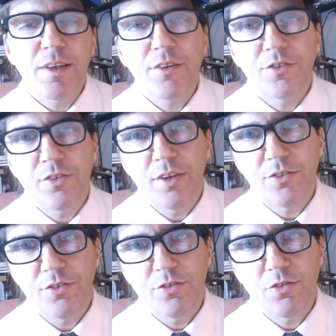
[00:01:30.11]

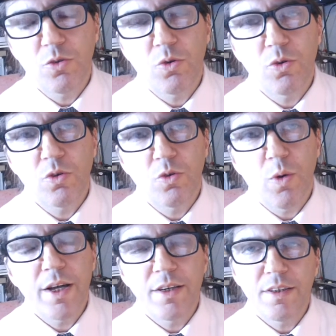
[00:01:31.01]
There's
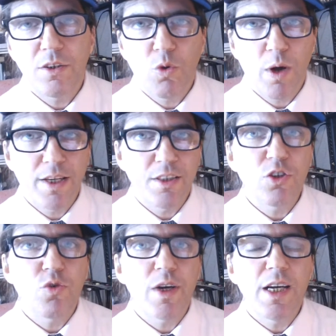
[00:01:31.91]
quite a
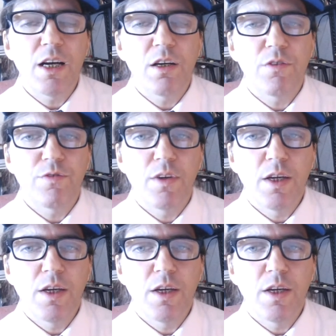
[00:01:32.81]
degree of